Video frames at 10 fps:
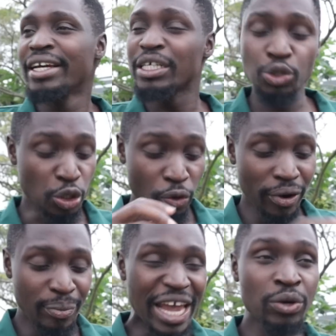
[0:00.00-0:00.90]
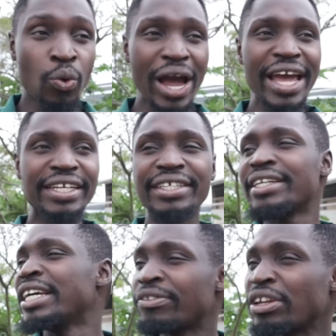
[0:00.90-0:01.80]
It's going to remain wet.
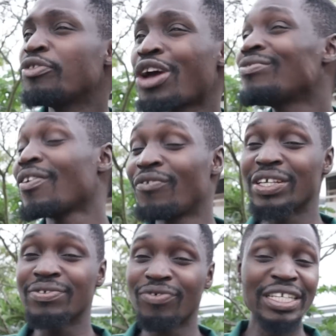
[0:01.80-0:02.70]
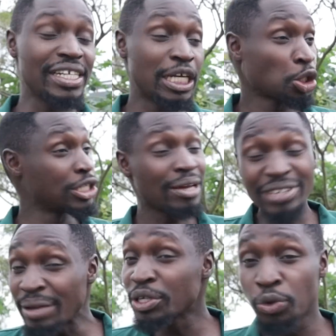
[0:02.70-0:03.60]
Even if you have the best ventilation,
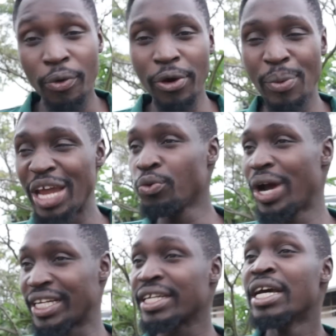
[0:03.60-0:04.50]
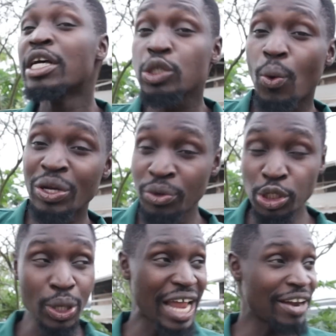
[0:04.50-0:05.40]
sometimes it will remain wet. So what we
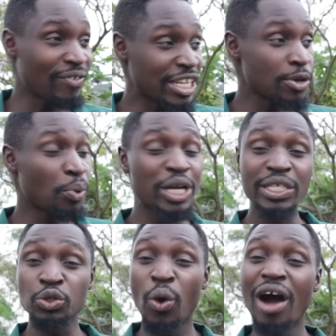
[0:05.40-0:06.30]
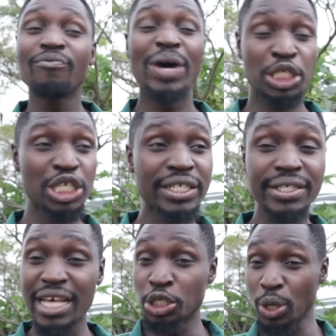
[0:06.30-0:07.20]
usually advise people is to have
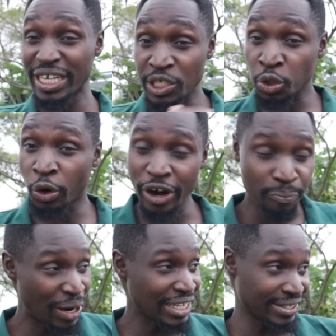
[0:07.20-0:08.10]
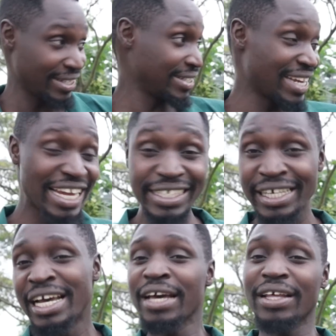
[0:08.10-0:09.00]
machines. They're usually scrapers these days
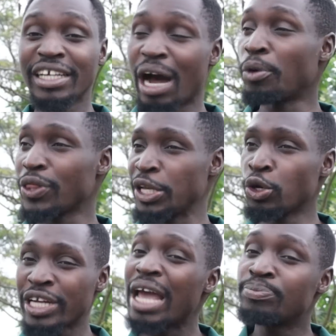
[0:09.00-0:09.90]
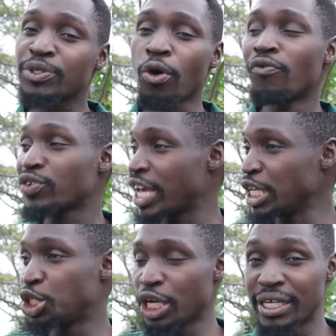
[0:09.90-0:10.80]
that come on the new types of
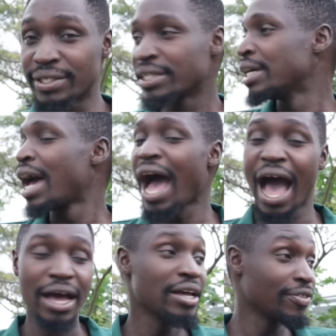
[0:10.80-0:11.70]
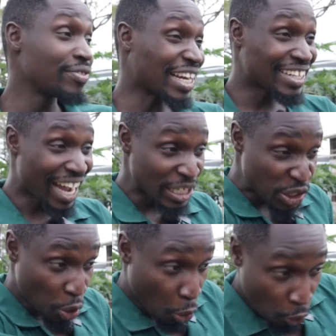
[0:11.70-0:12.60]
cages that can
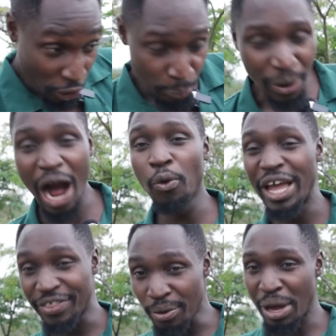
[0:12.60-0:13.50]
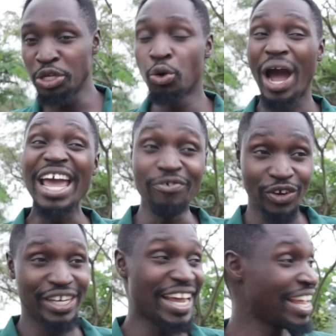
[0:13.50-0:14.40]
scrape away the manure
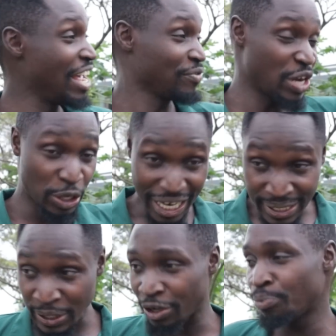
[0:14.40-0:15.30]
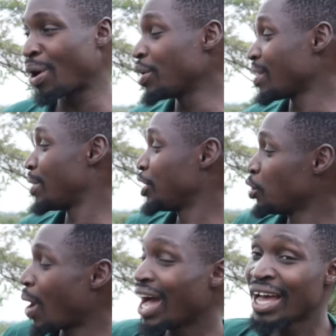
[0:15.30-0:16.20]
every day. Every day, just scrape away the
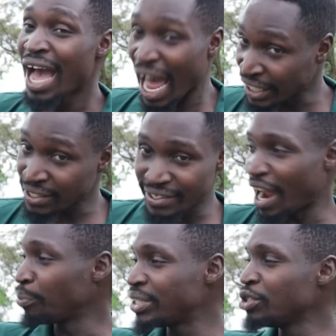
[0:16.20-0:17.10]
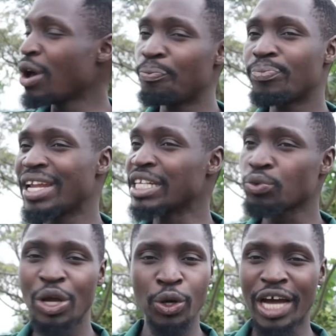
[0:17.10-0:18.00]
manure, and it's dumped into a place
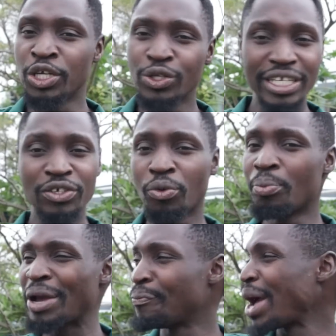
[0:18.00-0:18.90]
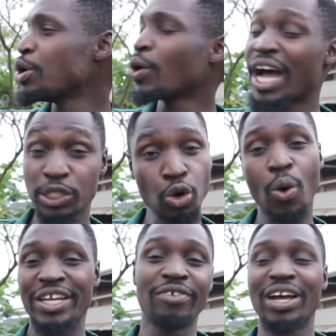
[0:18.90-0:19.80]
where you can use it to make biogas or
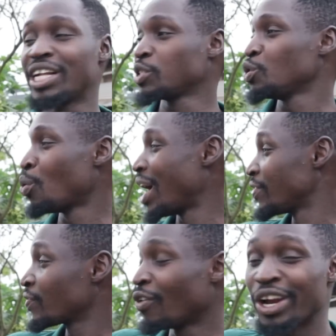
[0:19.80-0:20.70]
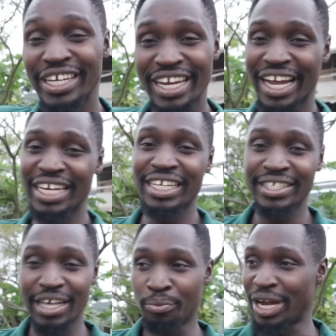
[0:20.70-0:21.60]
whatever else you want. Throw it in a garden
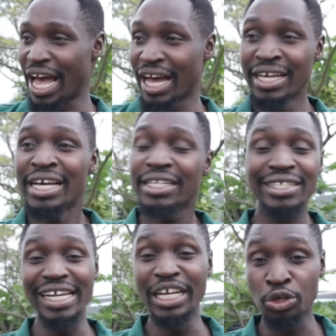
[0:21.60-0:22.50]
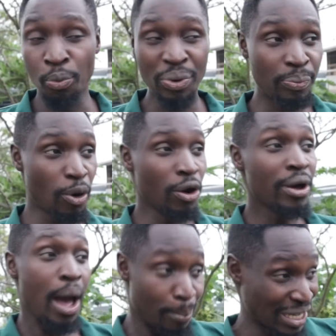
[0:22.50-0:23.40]
somewhere, sell it to people,
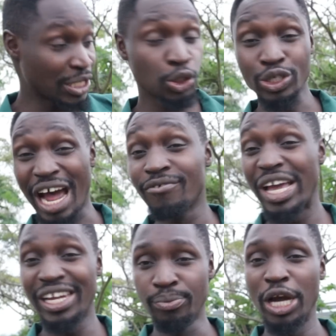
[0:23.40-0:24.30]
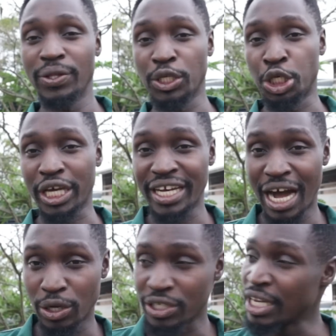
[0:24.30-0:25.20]
but it's not available in the chicken
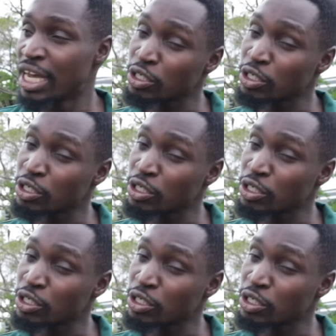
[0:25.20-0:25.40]
house.